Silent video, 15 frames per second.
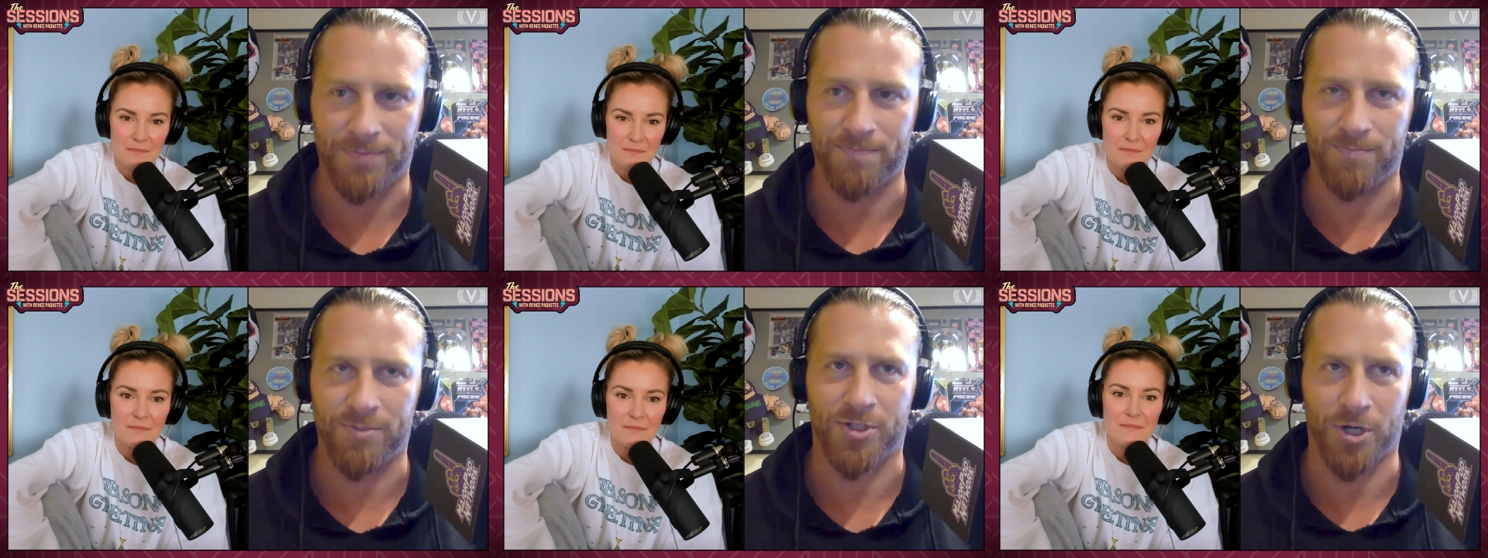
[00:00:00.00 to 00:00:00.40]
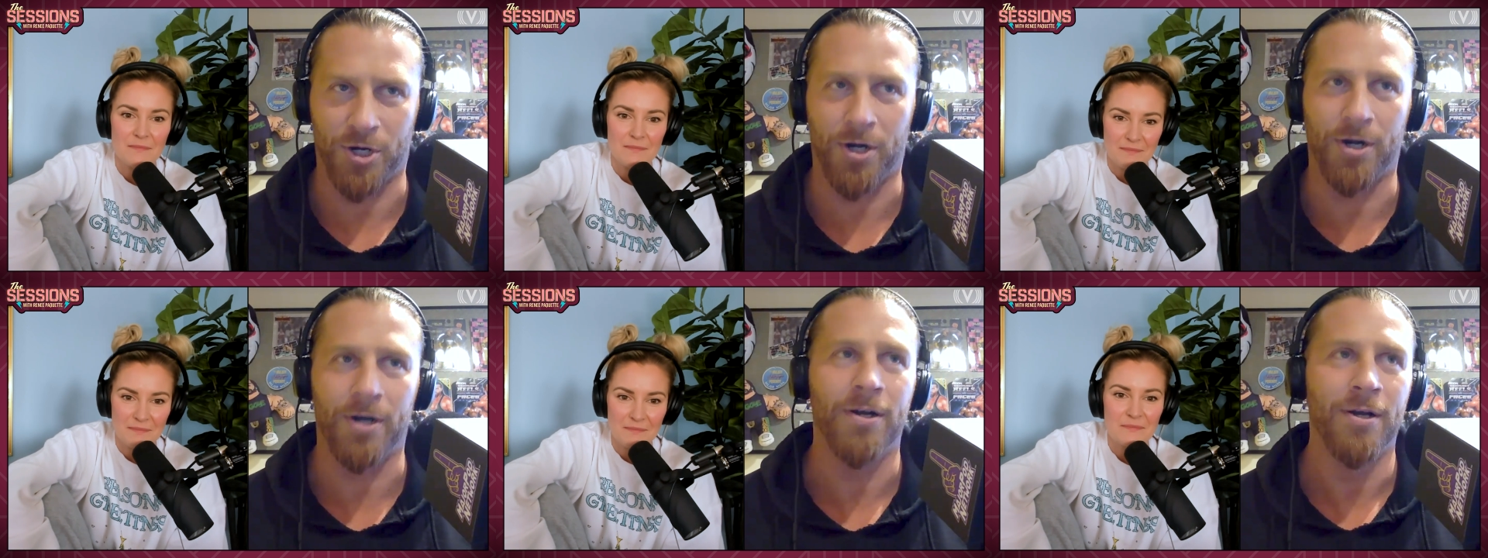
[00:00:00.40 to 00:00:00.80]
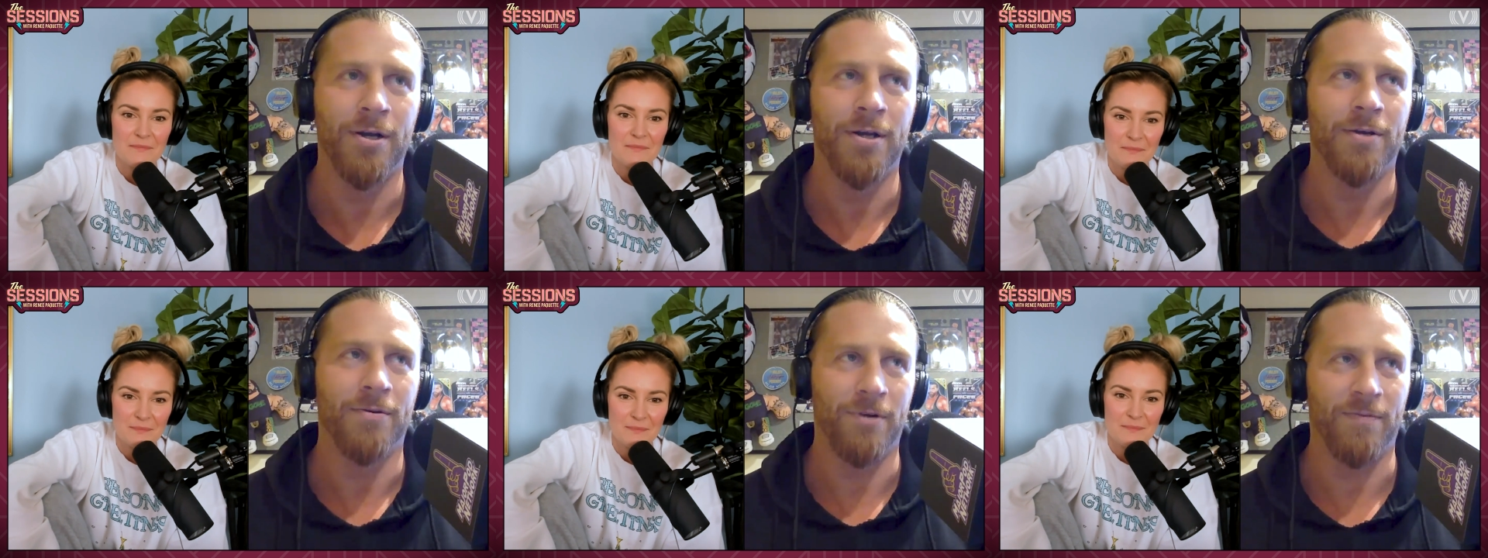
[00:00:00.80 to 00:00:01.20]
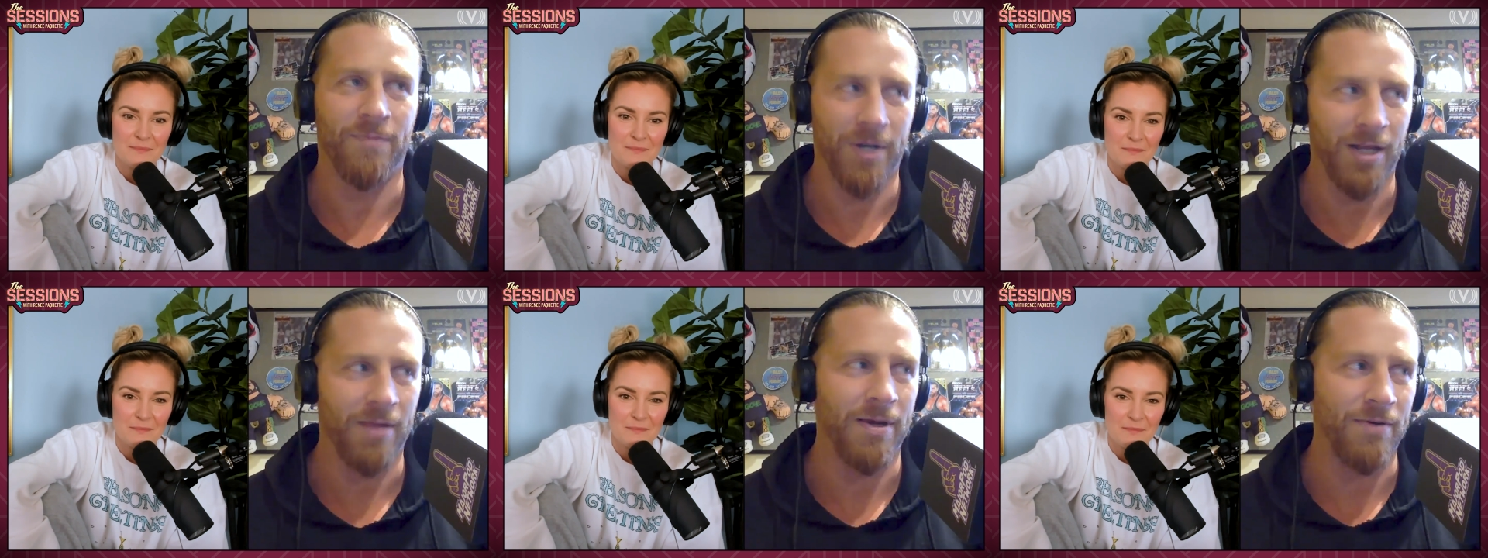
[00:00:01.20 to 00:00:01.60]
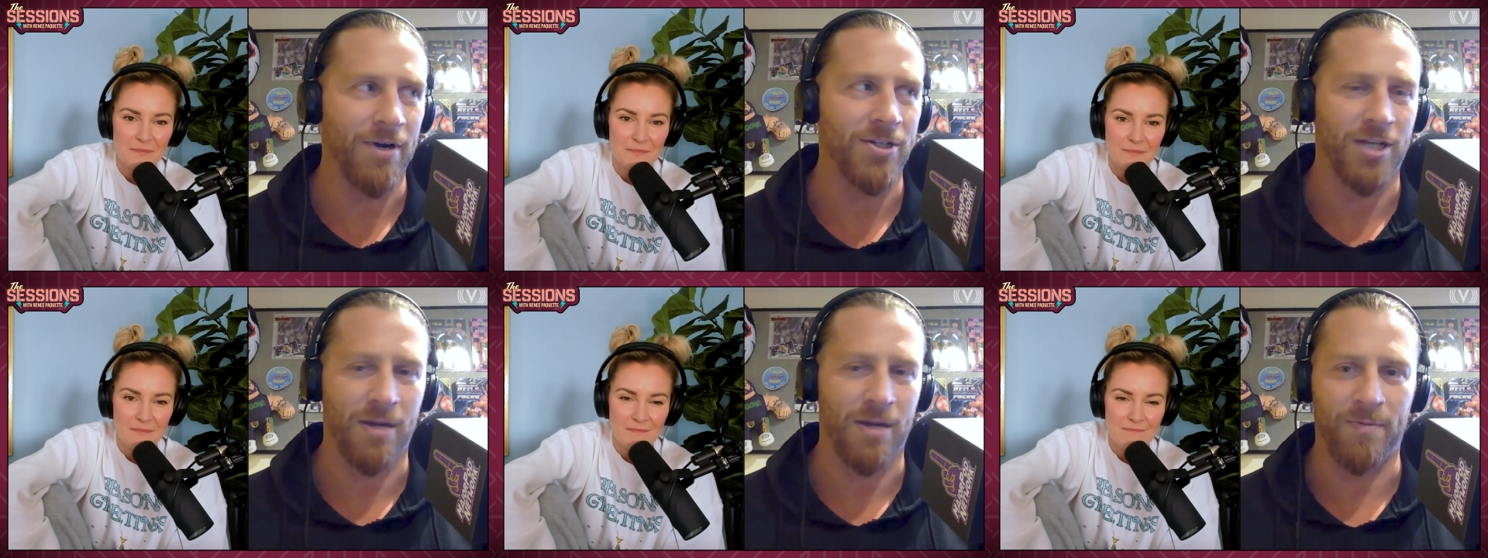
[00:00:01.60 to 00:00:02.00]
Speaker 1: sir, we've been on the main roster a
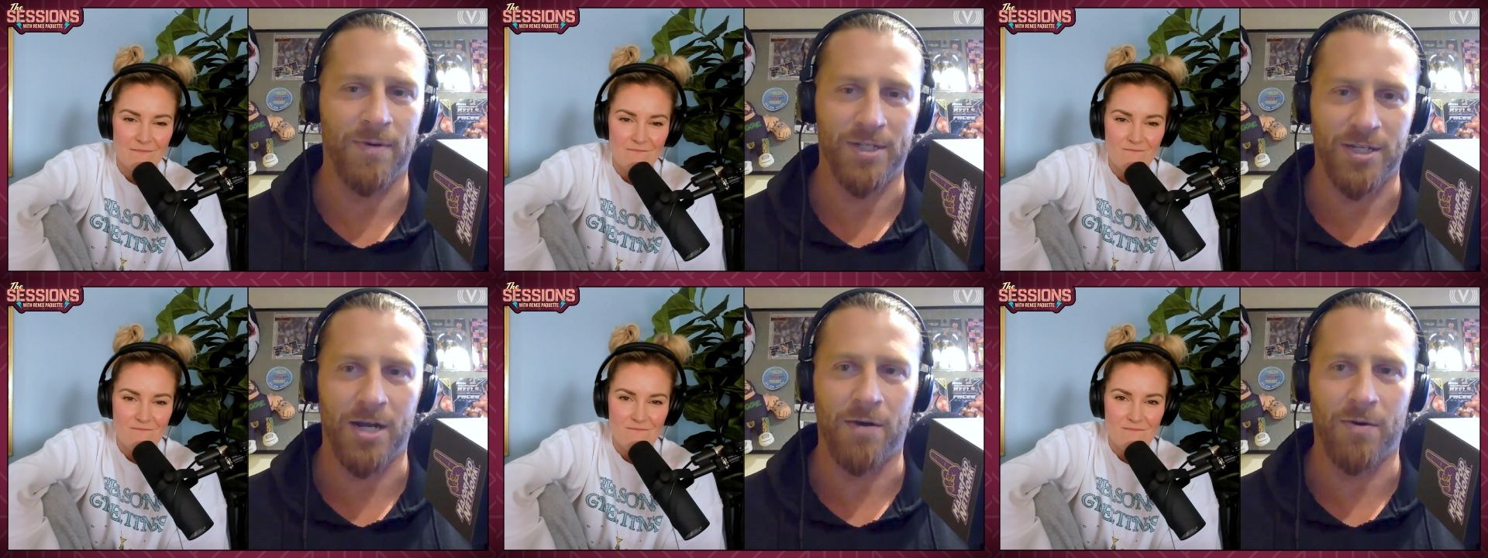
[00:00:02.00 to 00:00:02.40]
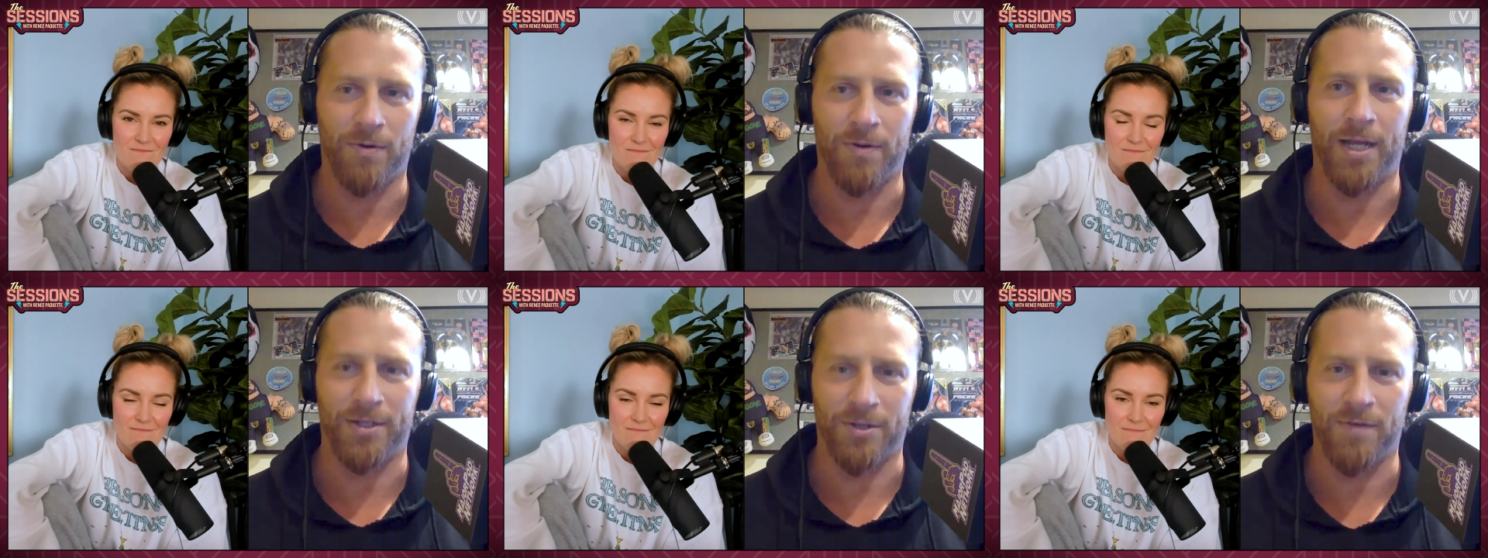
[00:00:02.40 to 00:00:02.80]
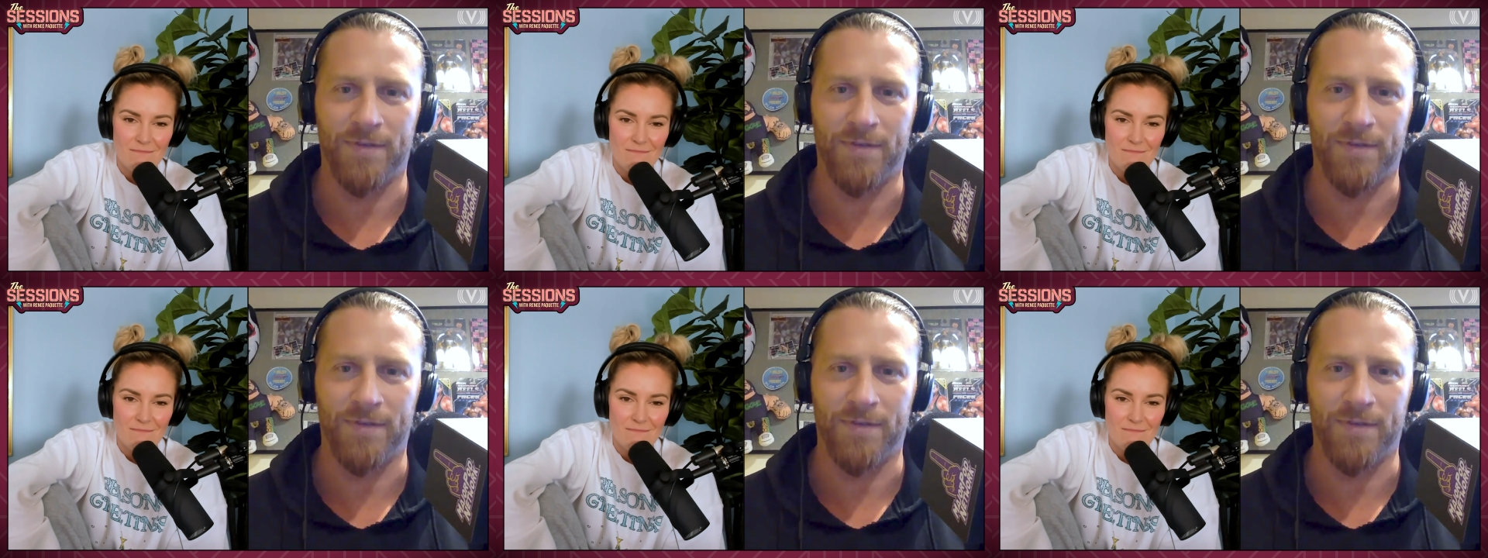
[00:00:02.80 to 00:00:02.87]
couple of months now. We were like, no, if